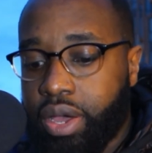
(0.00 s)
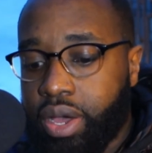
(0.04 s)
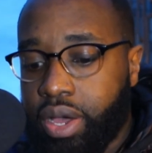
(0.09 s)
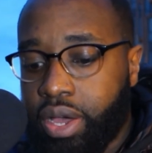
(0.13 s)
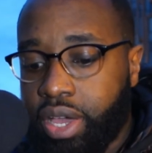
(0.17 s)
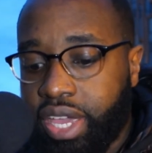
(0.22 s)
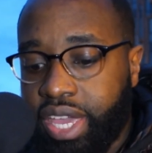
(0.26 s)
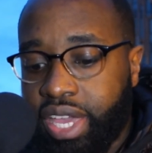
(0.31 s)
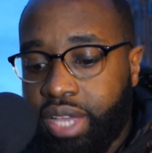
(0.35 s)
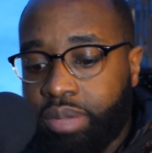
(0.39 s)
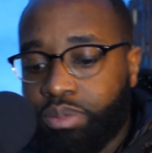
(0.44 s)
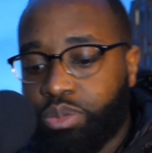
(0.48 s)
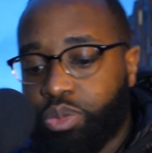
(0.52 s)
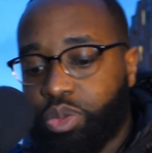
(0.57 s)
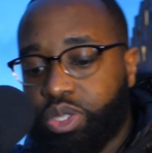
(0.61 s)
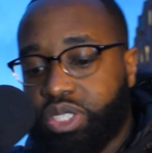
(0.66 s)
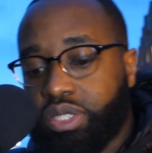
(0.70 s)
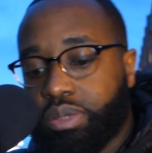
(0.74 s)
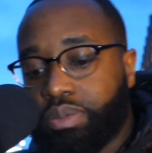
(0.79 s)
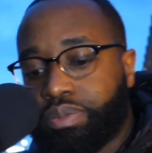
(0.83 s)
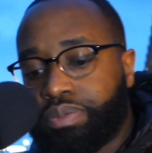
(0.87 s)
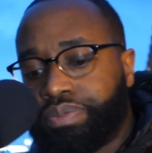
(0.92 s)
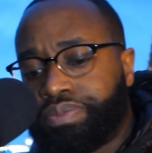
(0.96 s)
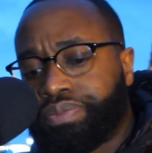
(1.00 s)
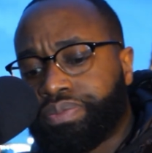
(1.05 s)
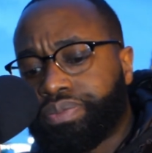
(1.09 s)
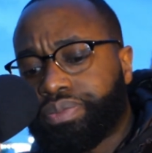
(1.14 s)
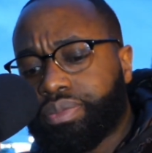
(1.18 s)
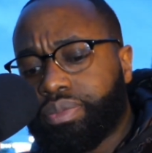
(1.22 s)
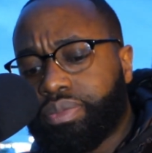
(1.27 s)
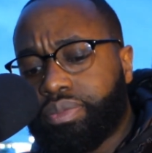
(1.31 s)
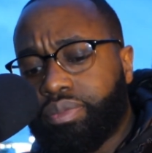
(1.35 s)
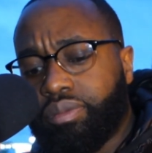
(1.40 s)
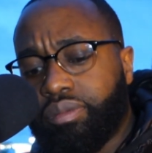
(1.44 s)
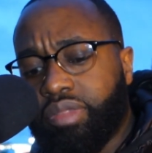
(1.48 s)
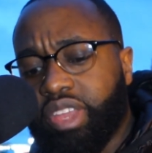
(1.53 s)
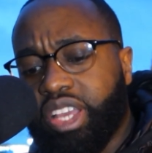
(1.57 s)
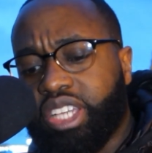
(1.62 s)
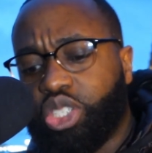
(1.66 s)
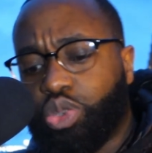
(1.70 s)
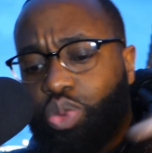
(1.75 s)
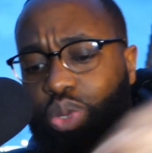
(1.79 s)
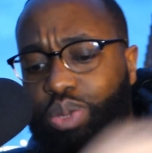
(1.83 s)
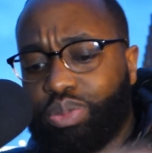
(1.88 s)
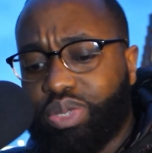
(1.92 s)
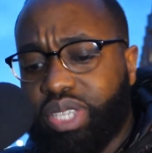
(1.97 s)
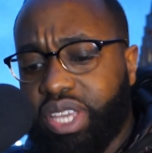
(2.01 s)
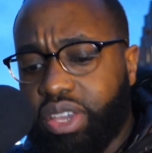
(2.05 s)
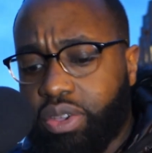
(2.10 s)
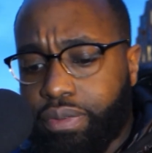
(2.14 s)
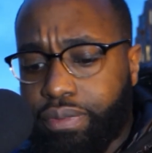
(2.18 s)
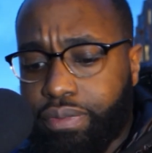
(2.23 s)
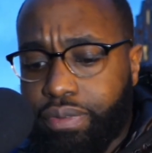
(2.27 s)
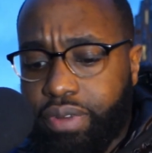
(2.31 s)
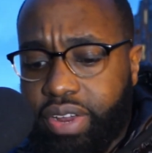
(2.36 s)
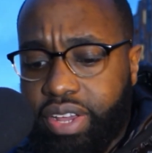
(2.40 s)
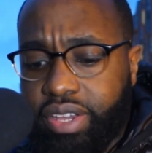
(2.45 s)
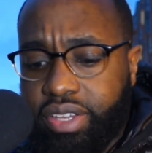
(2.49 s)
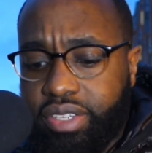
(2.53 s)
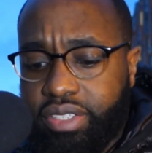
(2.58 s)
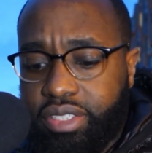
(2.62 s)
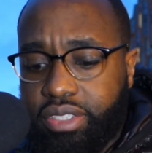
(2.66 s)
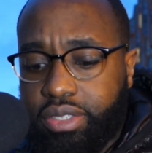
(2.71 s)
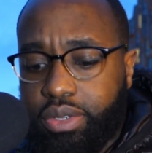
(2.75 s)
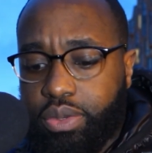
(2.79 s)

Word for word: Uh, I came with some sweet potato fries.